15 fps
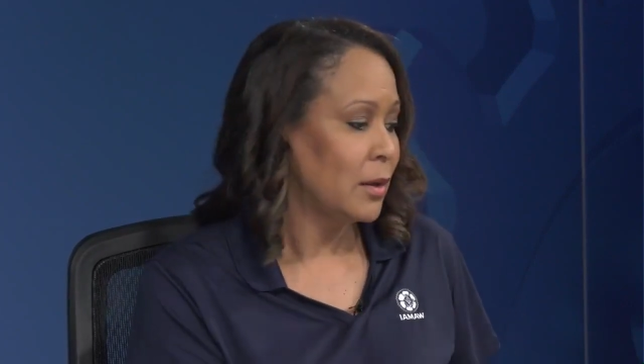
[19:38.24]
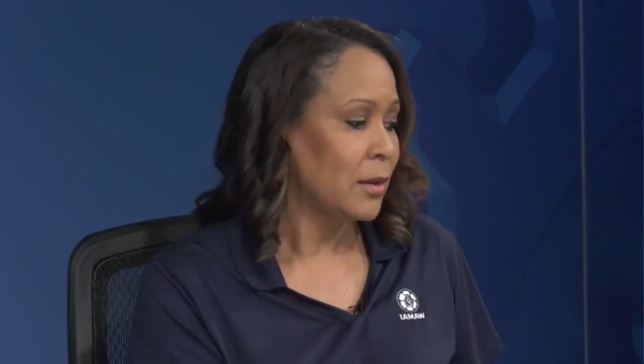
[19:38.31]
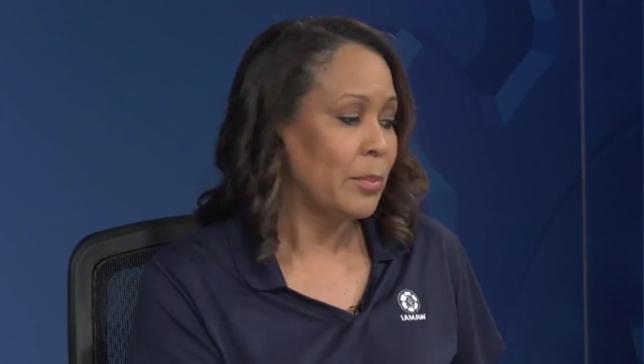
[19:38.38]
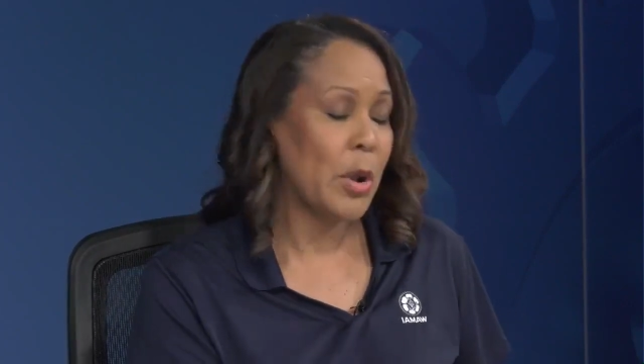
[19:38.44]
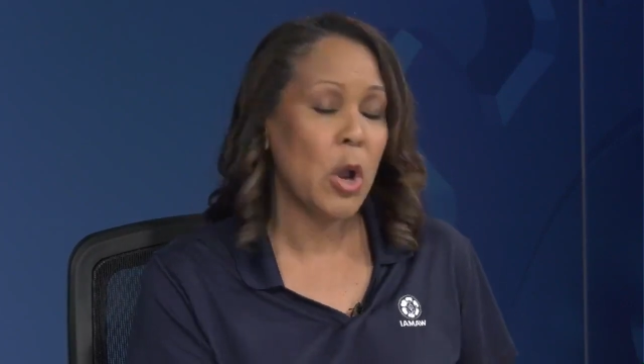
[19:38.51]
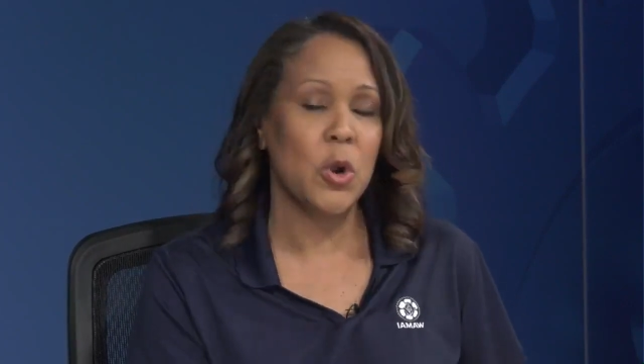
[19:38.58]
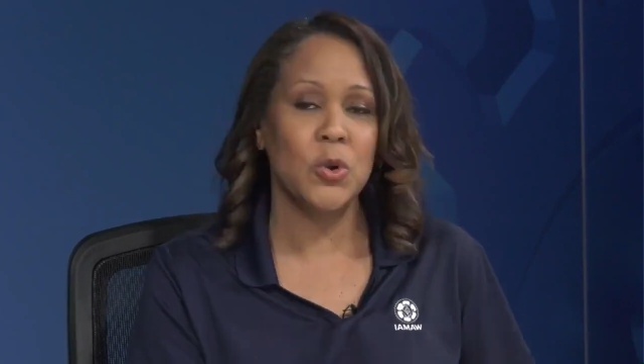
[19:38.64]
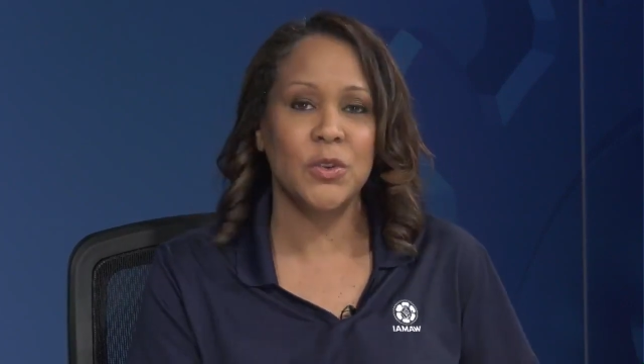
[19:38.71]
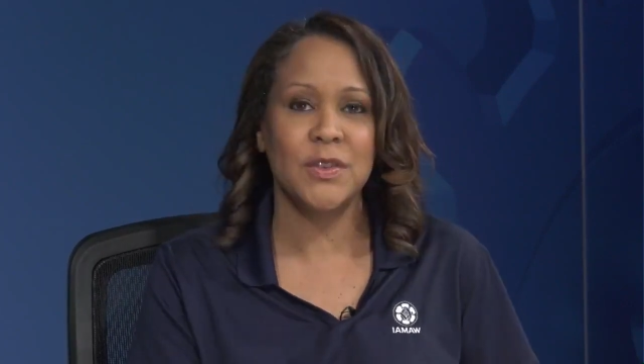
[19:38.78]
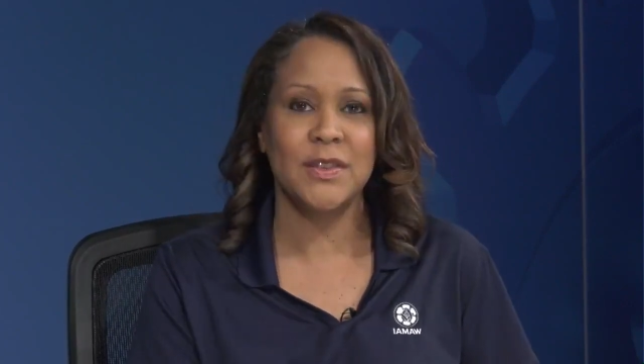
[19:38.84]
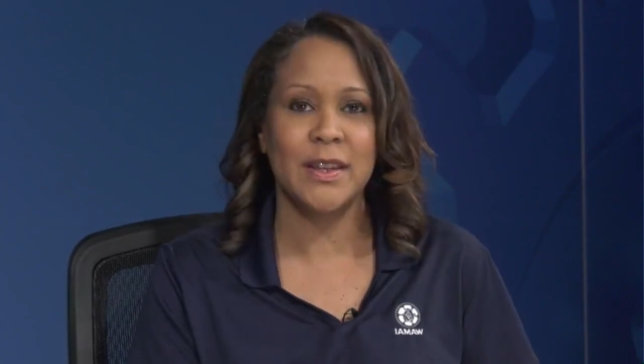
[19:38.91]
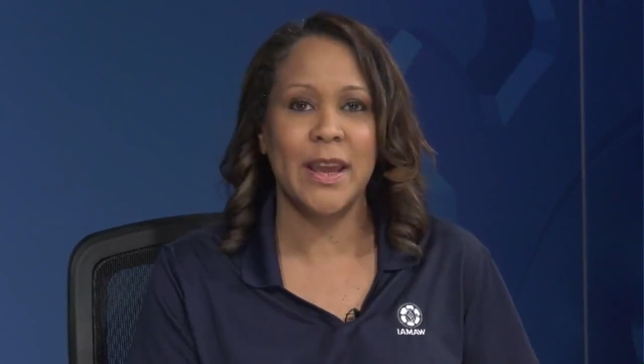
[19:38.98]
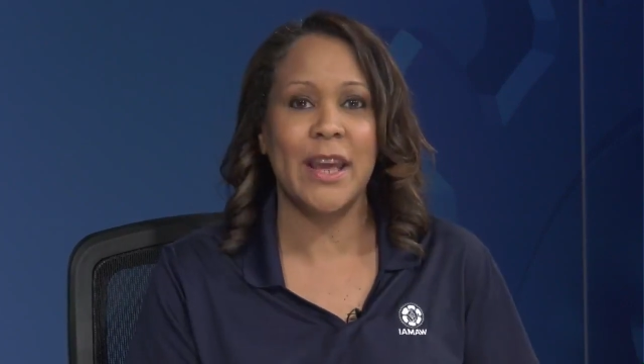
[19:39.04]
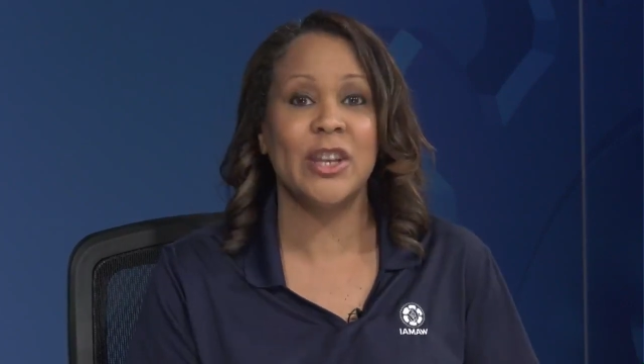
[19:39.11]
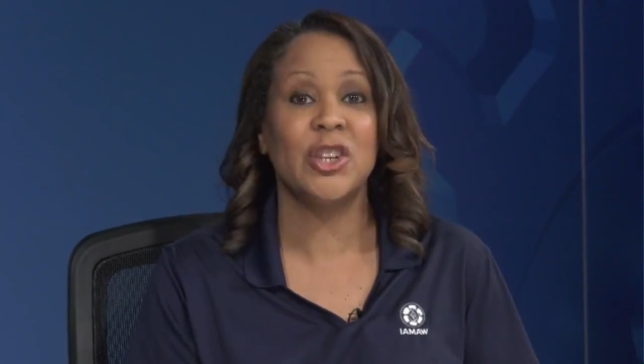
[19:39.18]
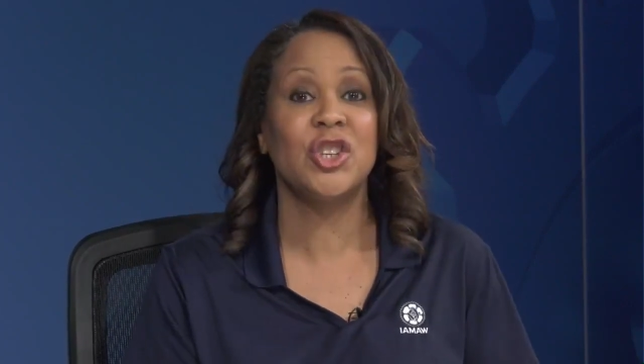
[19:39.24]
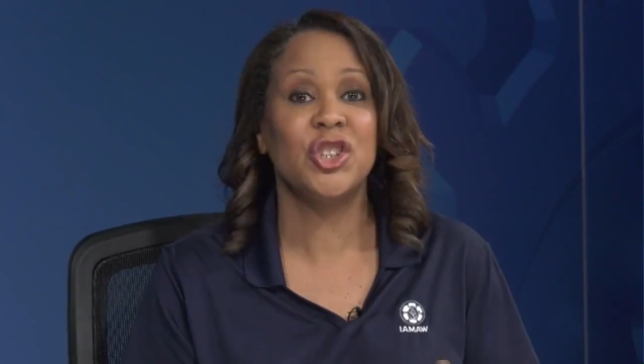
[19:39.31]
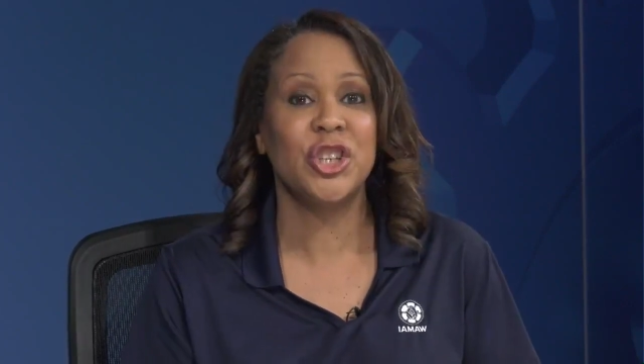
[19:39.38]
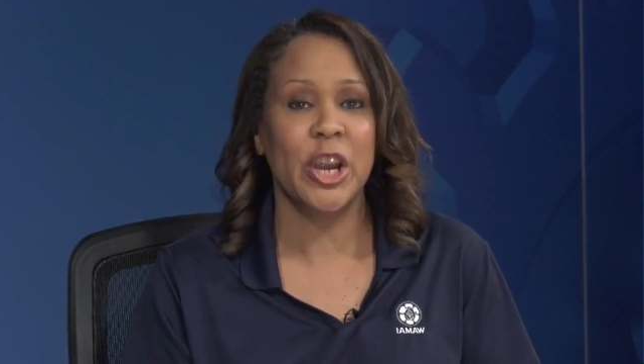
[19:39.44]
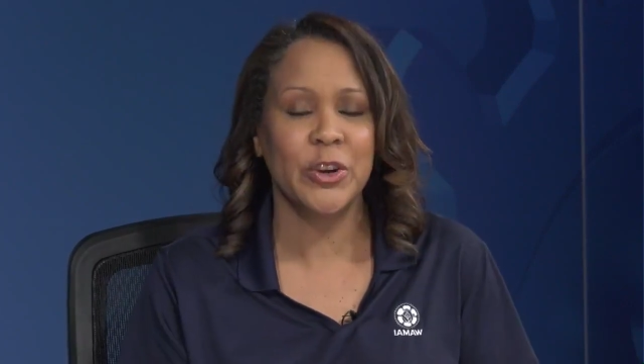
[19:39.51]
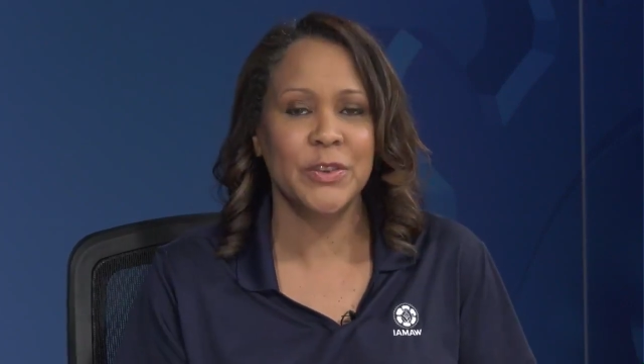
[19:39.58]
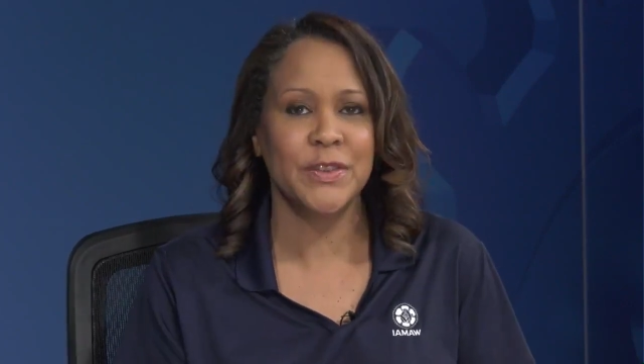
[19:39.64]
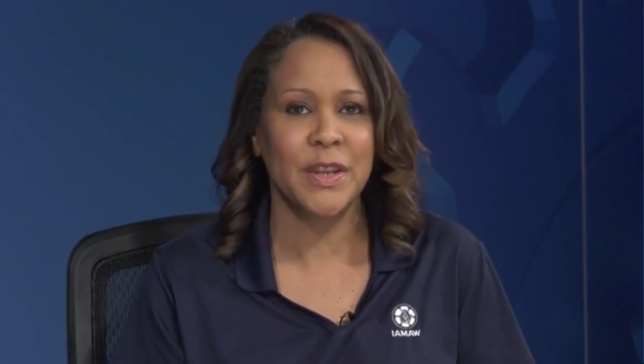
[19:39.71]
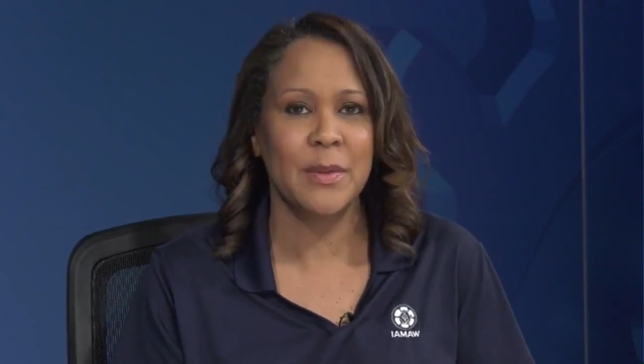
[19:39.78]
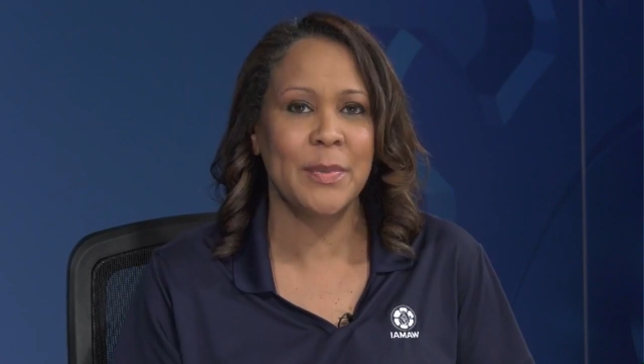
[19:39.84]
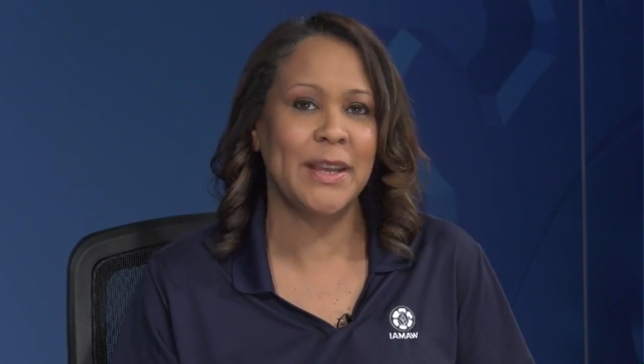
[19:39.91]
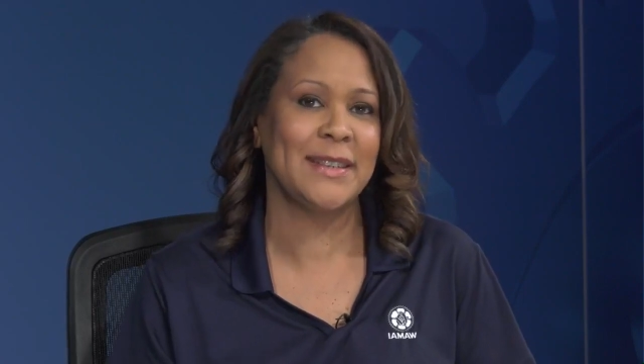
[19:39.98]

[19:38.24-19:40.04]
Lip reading: post and shares it,